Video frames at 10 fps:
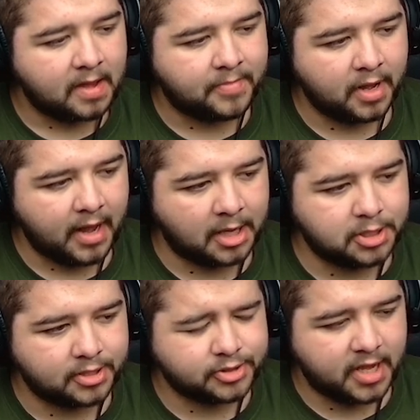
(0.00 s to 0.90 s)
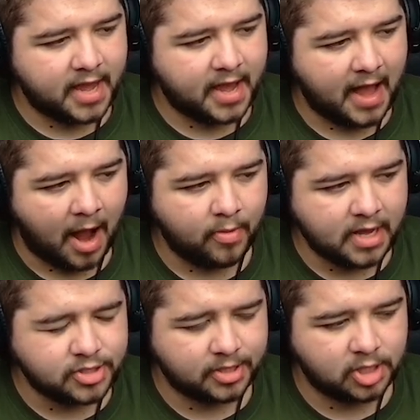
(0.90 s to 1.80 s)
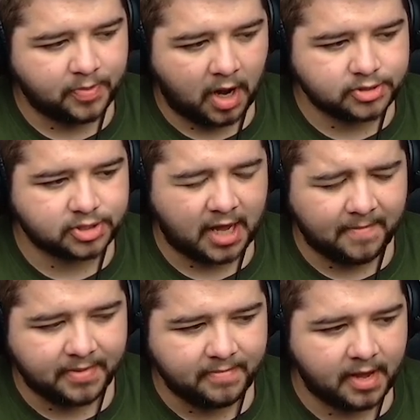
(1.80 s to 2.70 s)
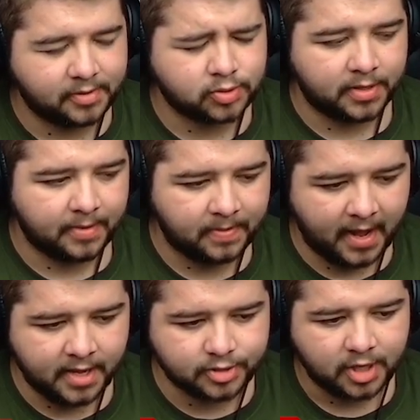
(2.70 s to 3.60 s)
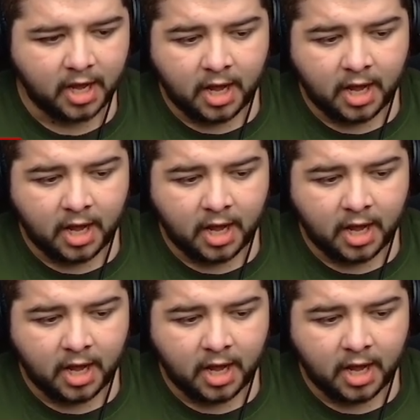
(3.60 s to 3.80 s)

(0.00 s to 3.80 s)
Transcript: But as you can see here, how easy these passes can be made between the players.